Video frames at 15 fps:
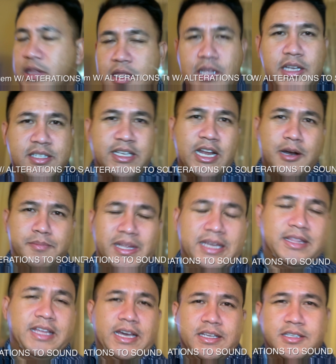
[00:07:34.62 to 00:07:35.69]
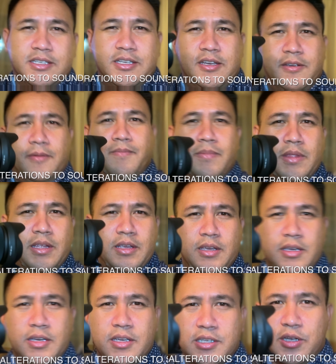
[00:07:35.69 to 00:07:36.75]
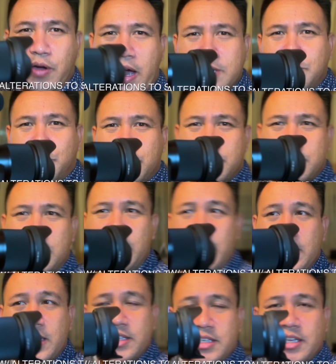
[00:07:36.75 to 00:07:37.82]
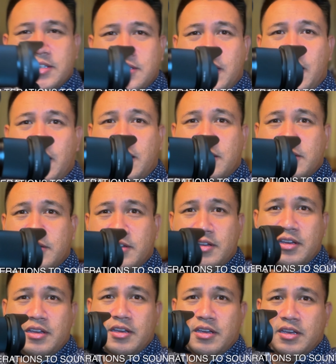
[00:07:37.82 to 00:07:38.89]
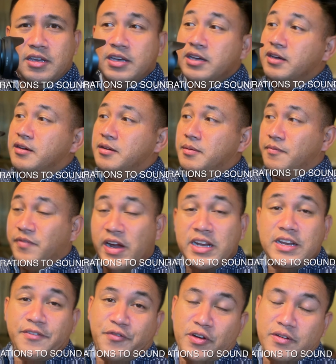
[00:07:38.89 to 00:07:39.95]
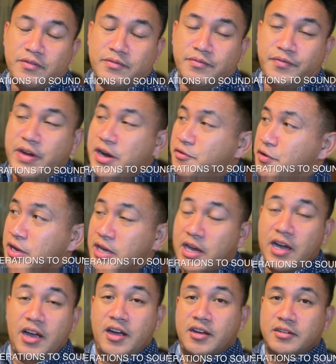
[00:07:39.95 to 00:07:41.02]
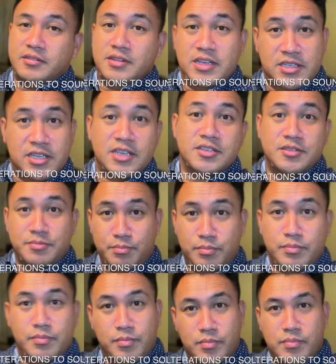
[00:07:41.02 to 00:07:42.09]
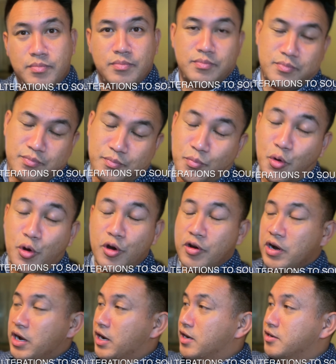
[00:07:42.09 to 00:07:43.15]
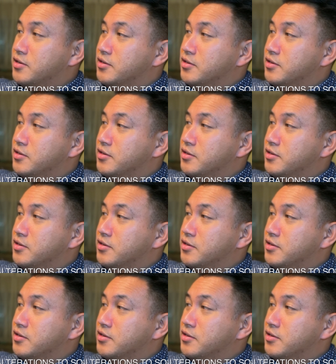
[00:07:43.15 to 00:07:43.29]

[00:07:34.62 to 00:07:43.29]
setup like this. So as you can see, this is very different. Very, this is more,